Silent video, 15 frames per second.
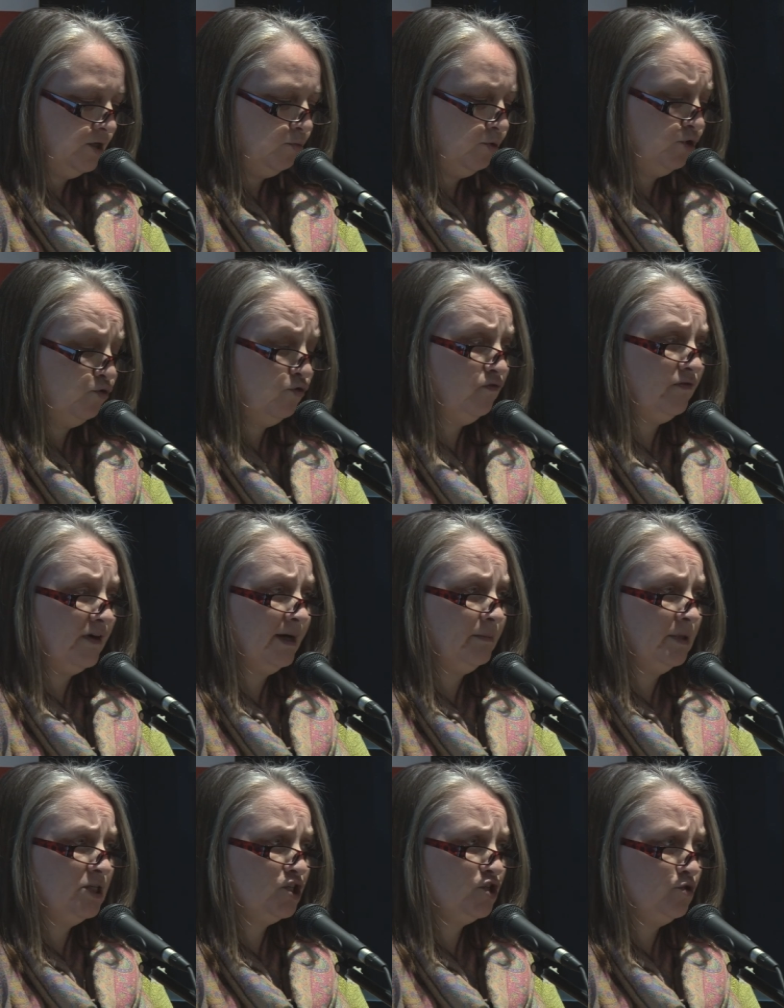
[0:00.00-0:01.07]
We know
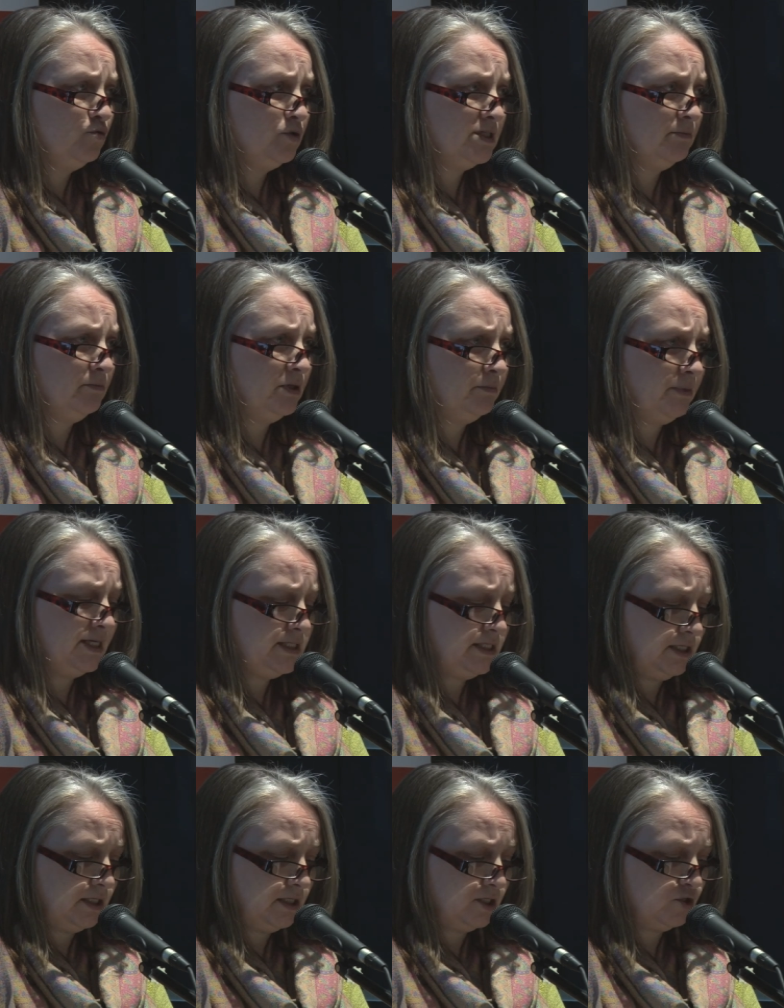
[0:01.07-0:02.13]
families who, simply by
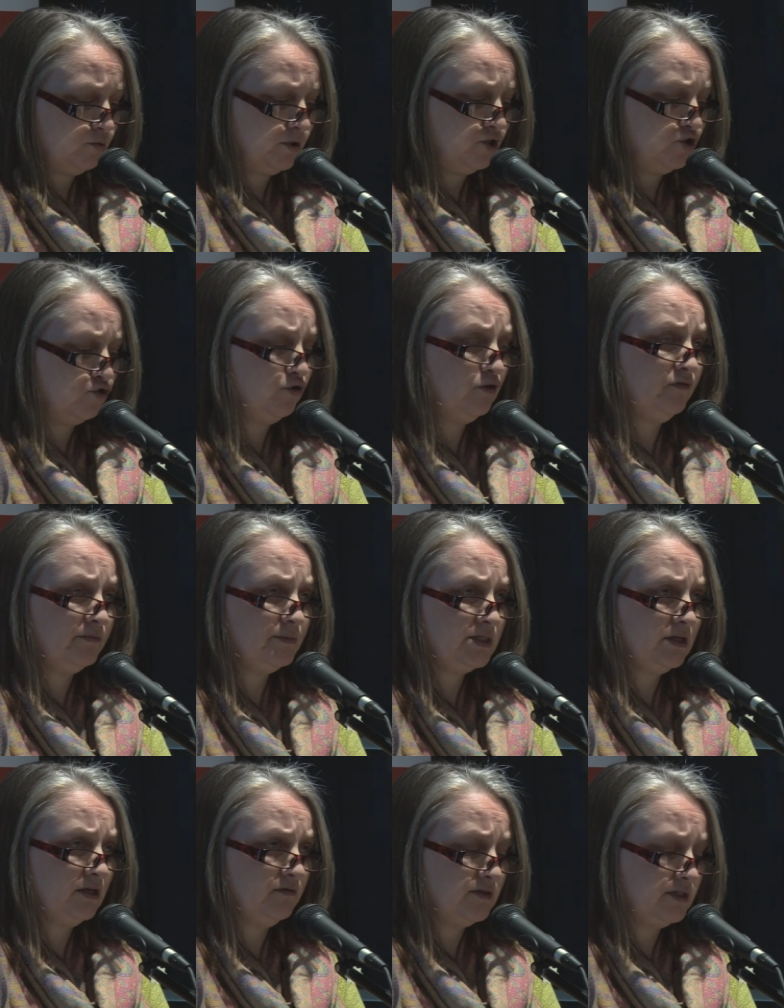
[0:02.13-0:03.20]
seeking to withdraw from
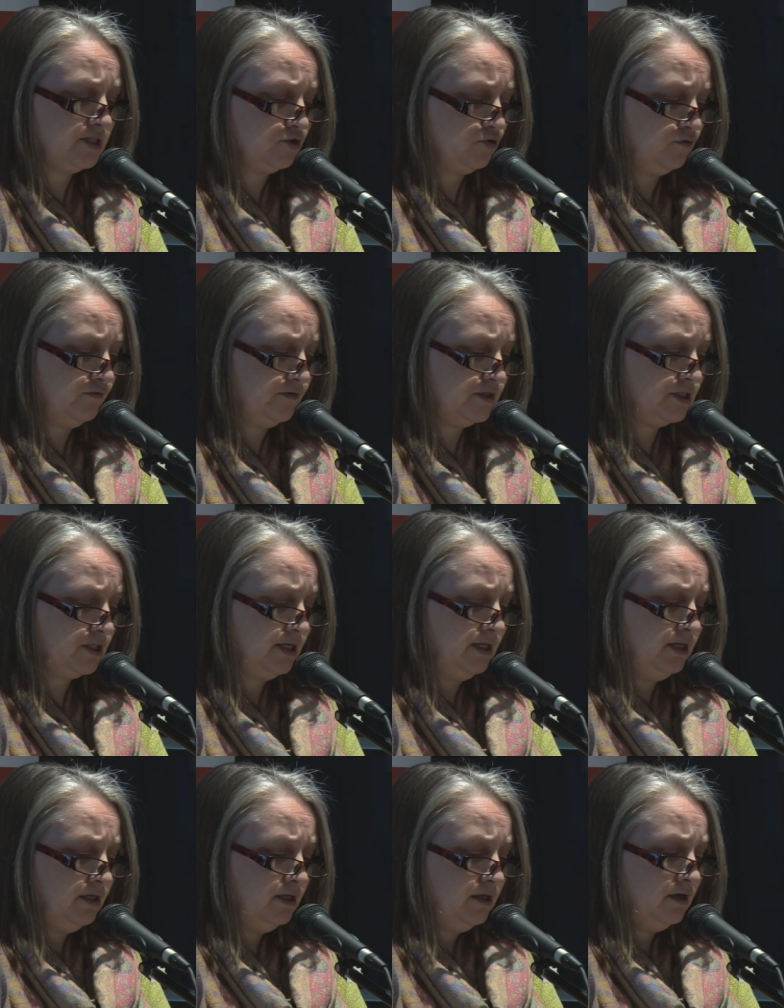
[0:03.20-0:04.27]
services offered,
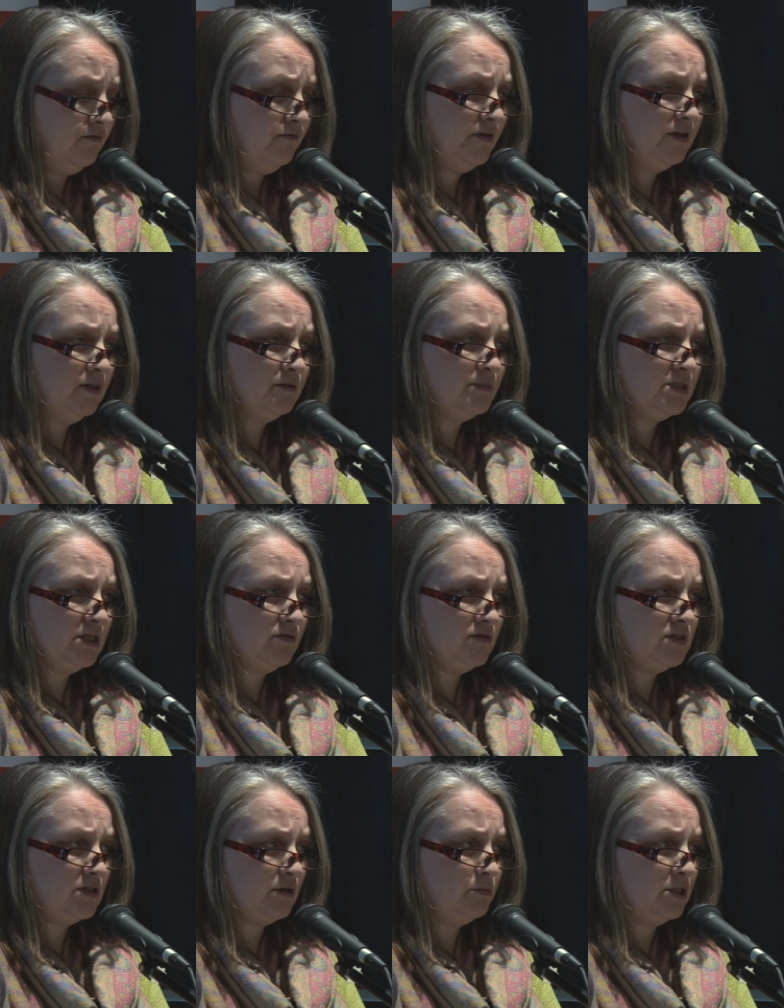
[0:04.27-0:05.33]
have found themselves
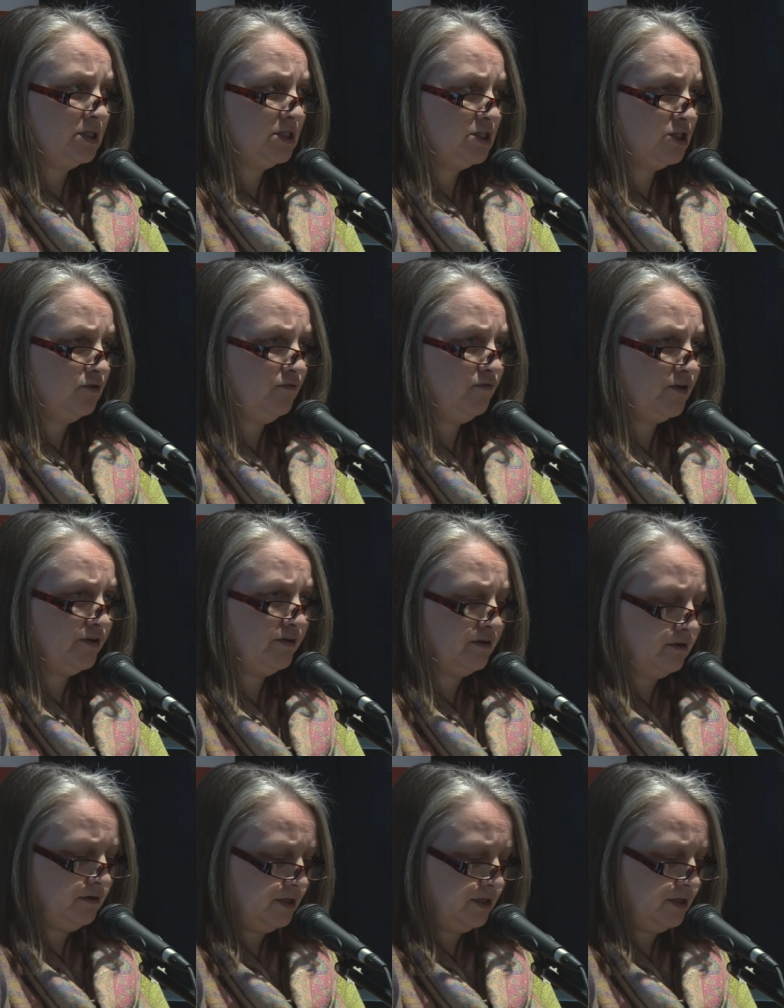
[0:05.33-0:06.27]
subject to further